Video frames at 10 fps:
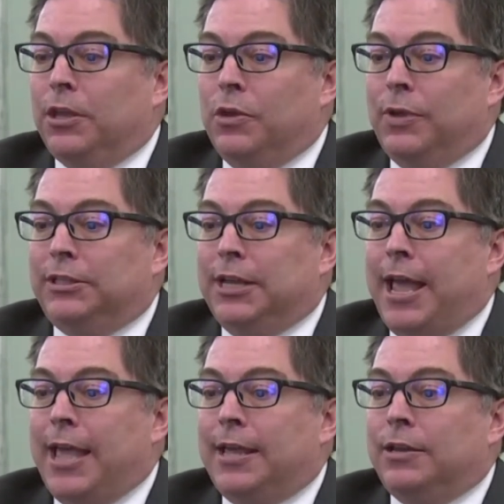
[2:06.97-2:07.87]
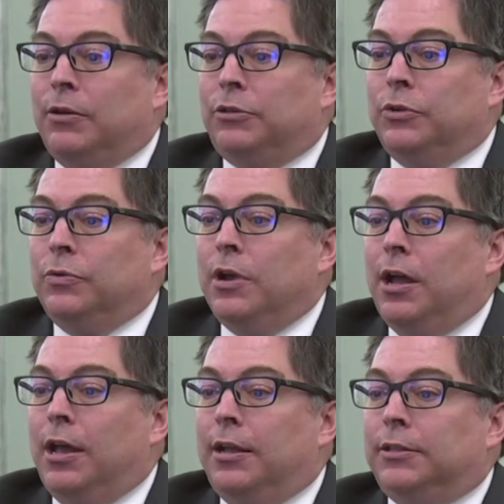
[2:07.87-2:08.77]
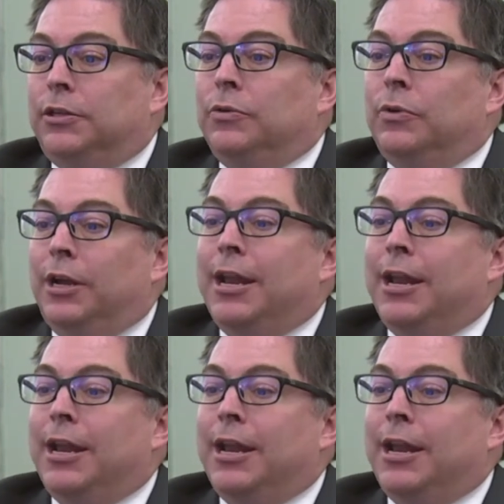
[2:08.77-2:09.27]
USDA can go to a